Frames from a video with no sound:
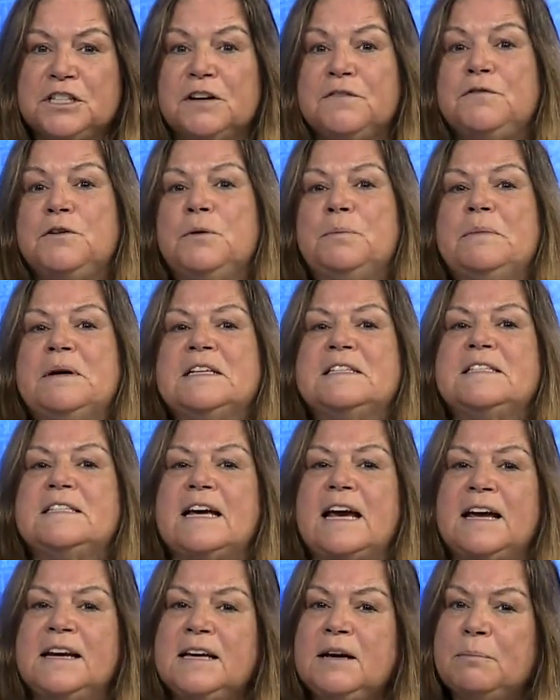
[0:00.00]
If you missed
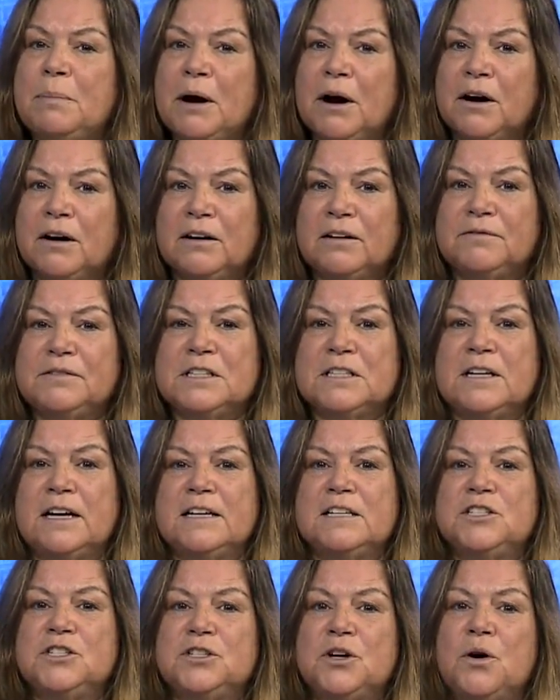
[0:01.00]
any part of
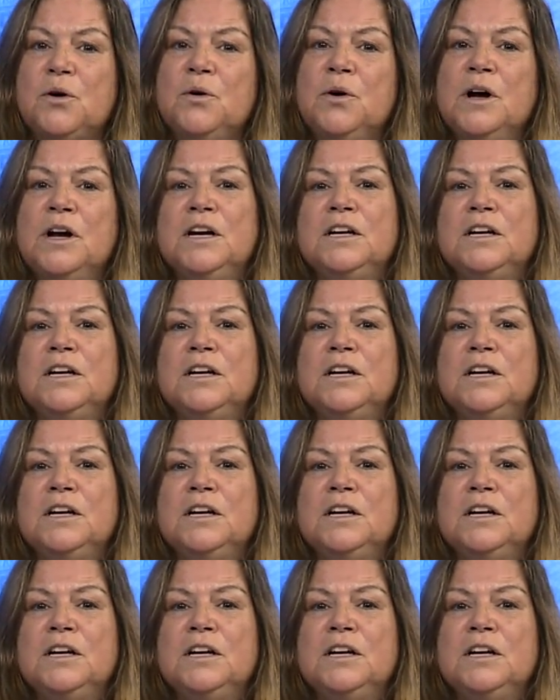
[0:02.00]
tonight's show,